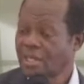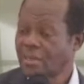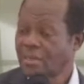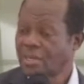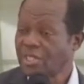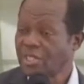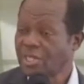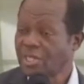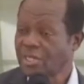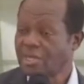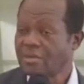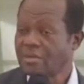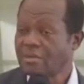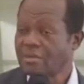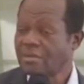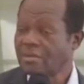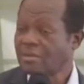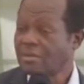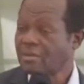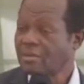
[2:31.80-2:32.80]
deputy
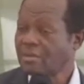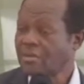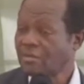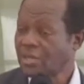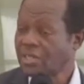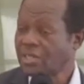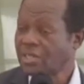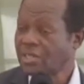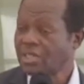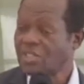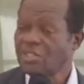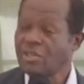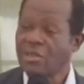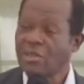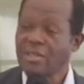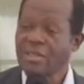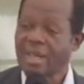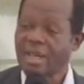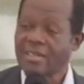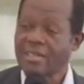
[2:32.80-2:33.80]

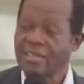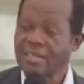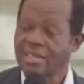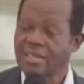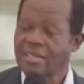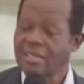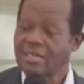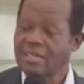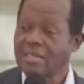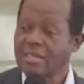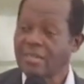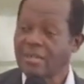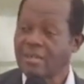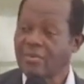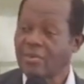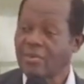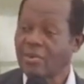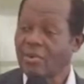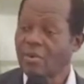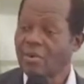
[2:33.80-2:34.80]
presidential candidates
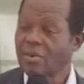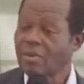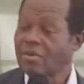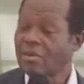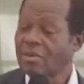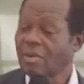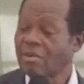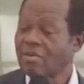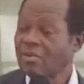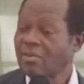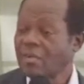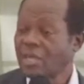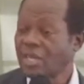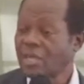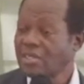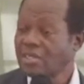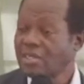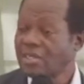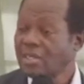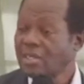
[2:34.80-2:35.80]
for a few
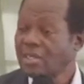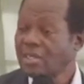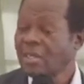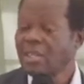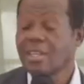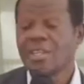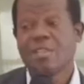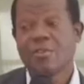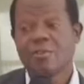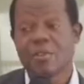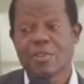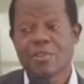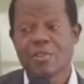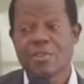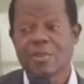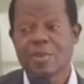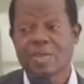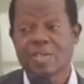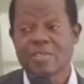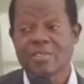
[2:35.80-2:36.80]
days, he did it for
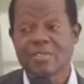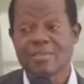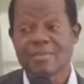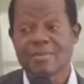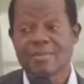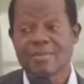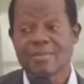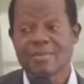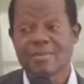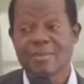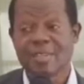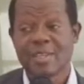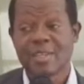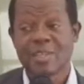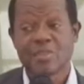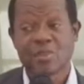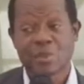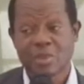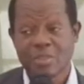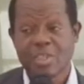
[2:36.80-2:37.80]
3 weeks.
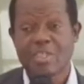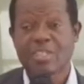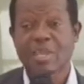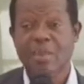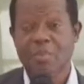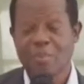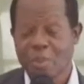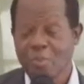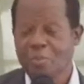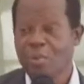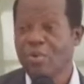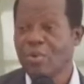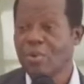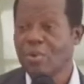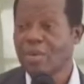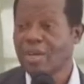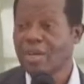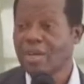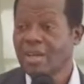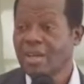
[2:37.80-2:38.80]
So these are
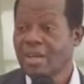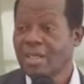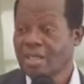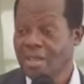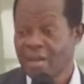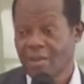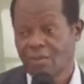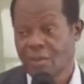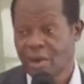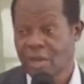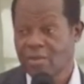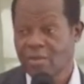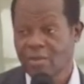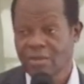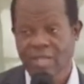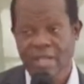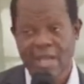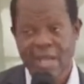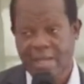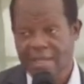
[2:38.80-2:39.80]
people that I've
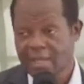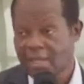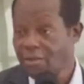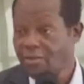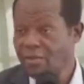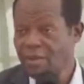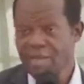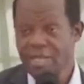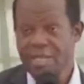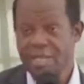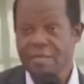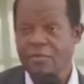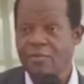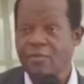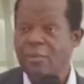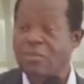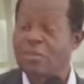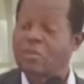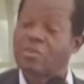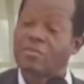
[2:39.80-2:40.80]
worked with. I'll give you another
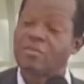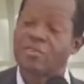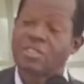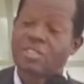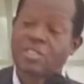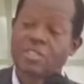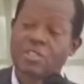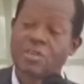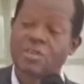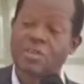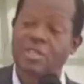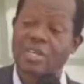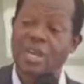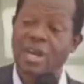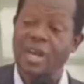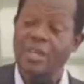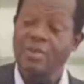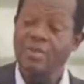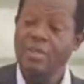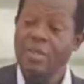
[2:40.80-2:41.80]
phone conversation which
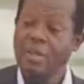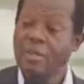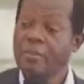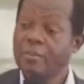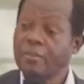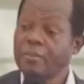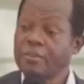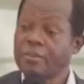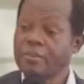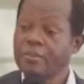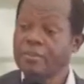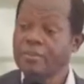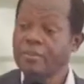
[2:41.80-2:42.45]
I had with him.